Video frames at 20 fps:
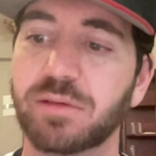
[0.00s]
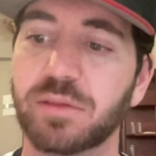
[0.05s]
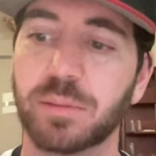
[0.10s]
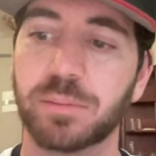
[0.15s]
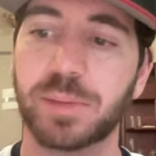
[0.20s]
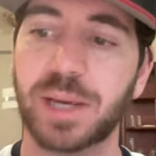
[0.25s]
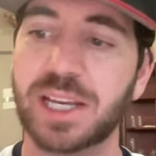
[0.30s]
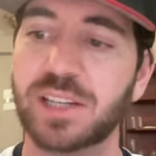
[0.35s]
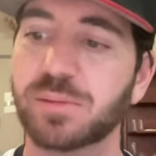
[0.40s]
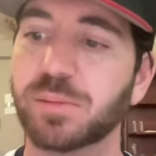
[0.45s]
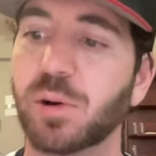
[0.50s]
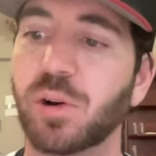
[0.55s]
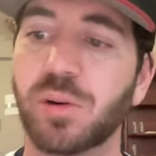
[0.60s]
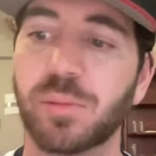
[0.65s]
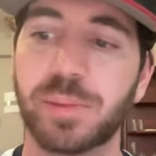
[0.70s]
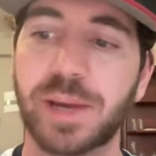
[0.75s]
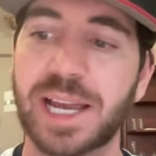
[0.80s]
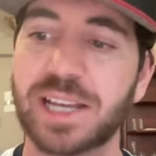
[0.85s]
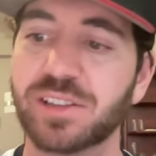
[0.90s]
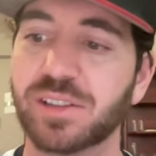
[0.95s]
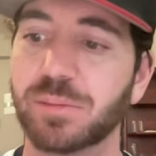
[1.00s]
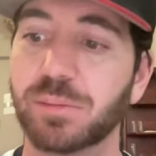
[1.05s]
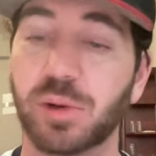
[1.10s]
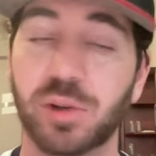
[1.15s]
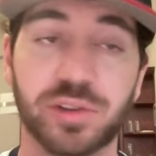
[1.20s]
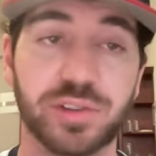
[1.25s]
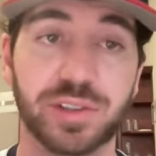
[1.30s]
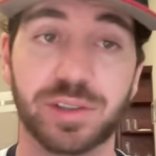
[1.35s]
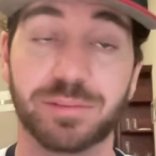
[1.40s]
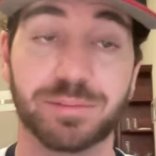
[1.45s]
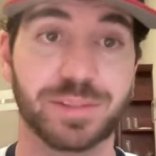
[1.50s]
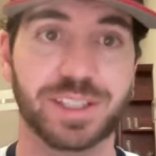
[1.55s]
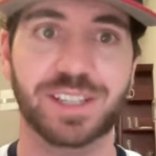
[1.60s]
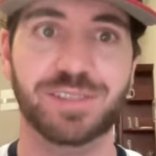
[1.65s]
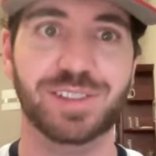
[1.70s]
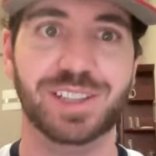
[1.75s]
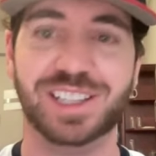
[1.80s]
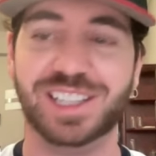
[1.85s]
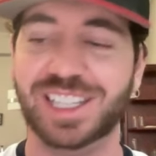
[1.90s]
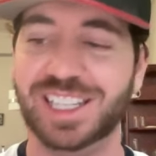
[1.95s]
from baseball and basketball to
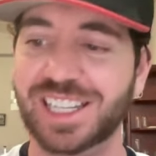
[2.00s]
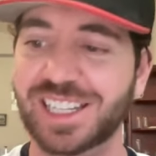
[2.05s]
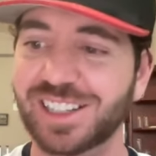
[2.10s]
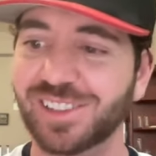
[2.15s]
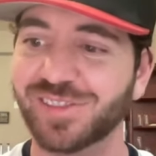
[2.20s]
even League